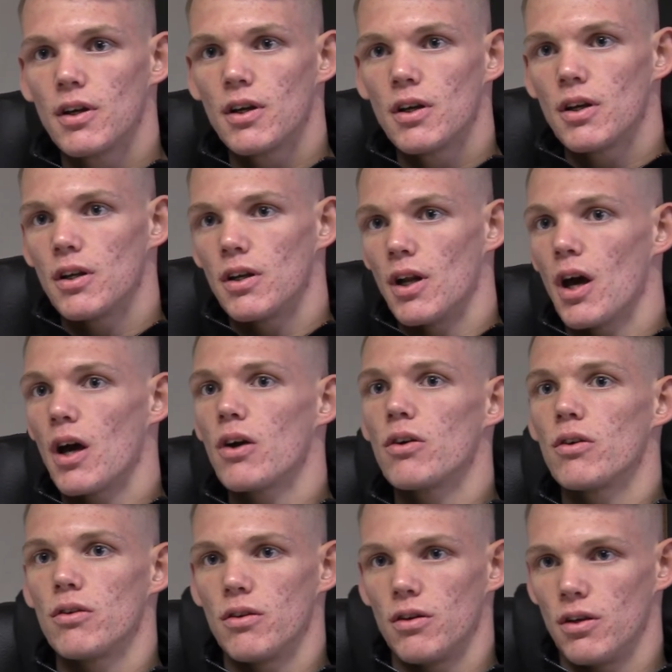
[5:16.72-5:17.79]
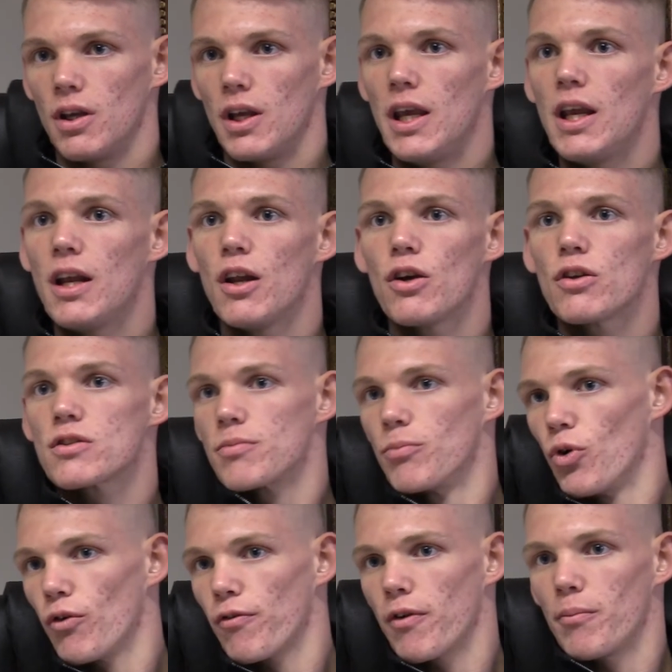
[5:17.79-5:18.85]
Because I mean, sometimes he learns
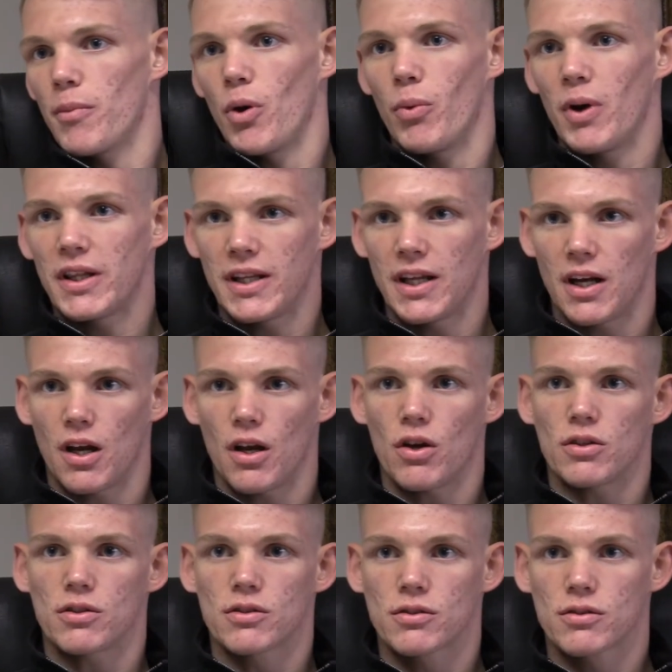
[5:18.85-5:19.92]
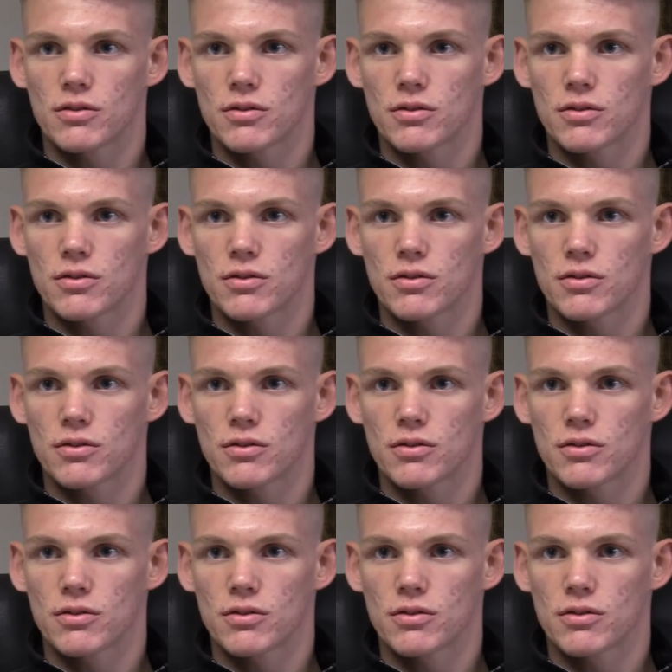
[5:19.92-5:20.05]
more from a win than a loss.